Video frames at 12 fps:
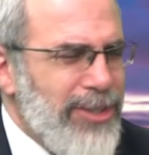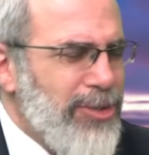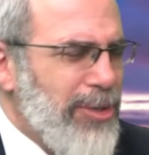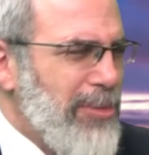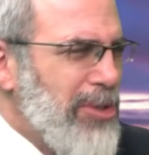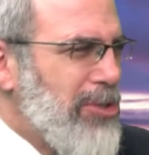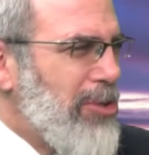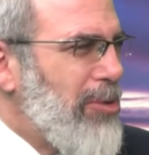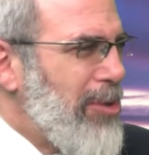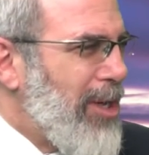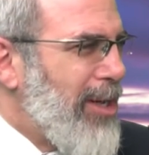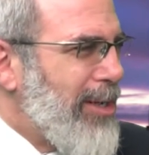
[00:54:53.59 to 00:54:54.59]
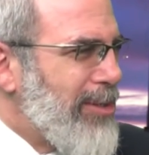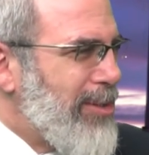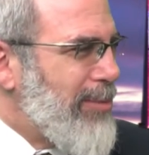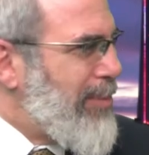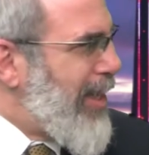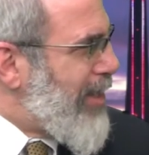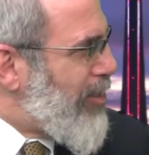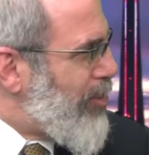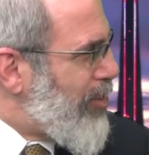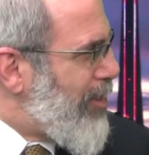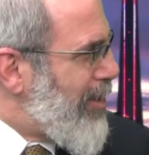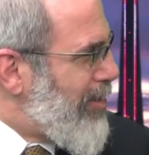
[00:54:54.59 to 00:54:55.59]
it took me so long to
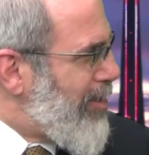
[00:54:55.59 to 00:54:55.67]
bench.